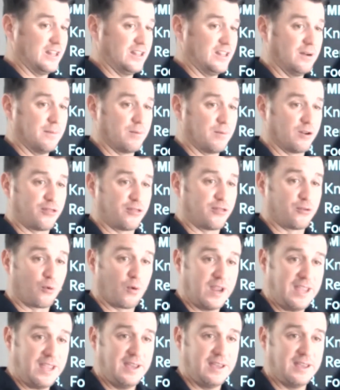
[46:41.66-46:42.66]
number
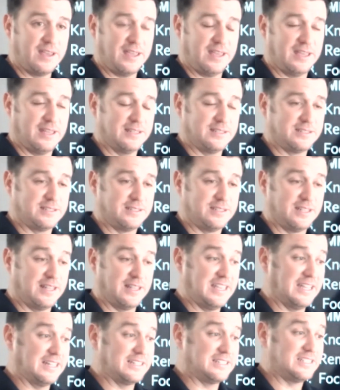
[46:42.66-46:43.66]
three is
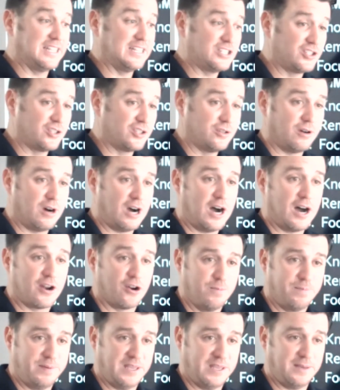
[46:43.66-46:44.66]
the intentional
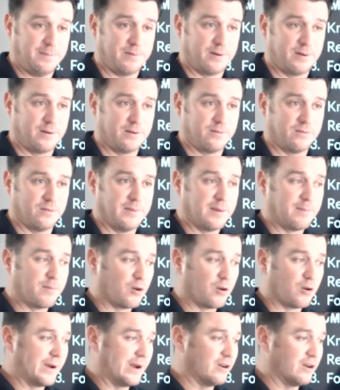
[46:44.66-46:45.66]
auto peep.
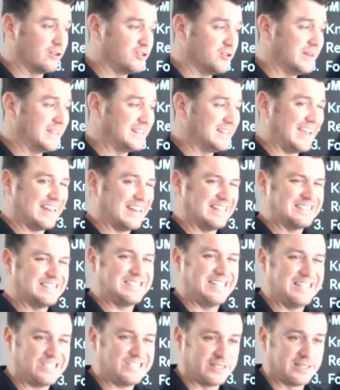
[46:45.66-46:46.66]
Remember, we're doing that
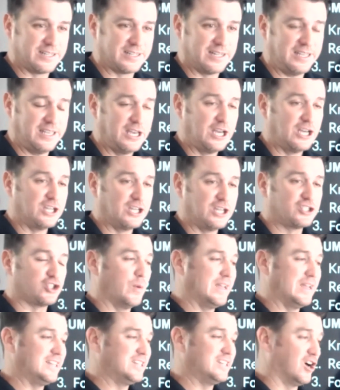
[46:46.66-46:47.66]
intentionally so
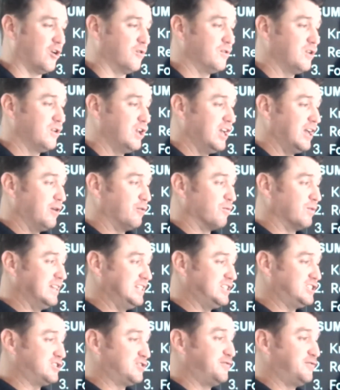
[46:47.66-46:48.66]
we don't
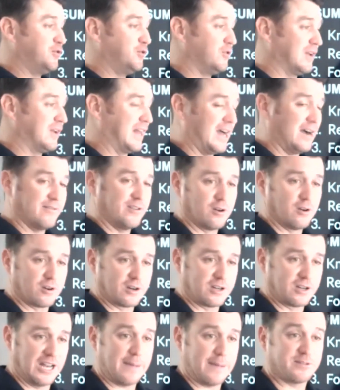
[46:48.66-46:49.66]
reach full
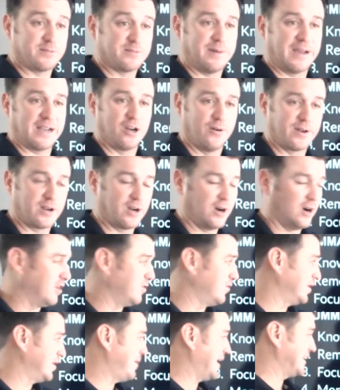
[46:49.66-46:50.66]
alveolar collapse by going
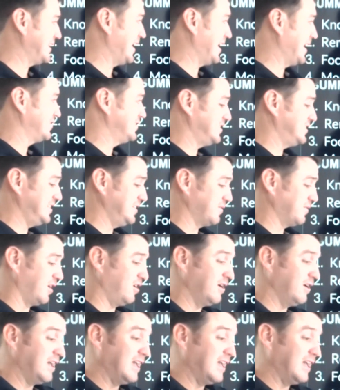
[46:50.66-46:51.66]
all the way back down to
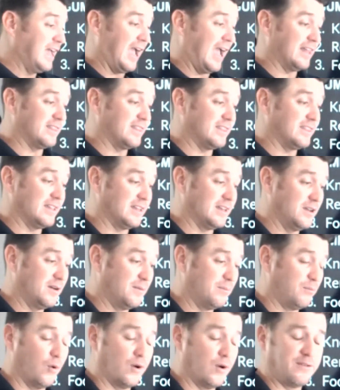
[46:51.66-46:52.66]
zero. And
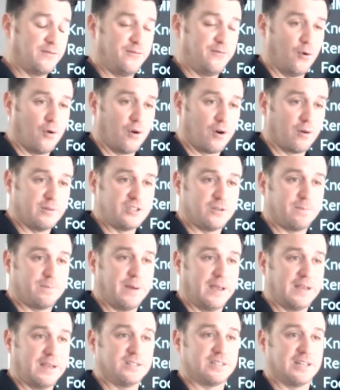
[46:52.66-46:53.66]
then point four was your
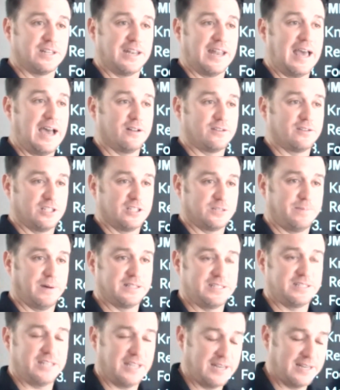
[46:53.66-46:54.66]
patient's allowed to
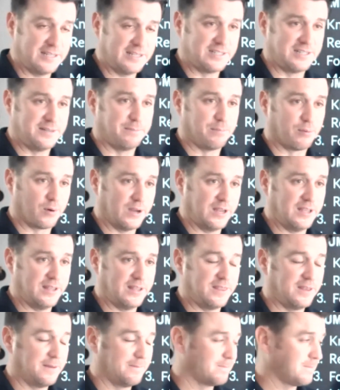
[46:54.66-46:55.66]
spontaneously
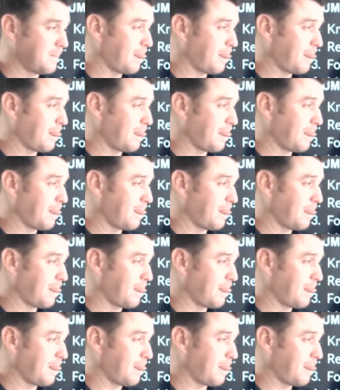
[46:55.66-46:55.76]
breathe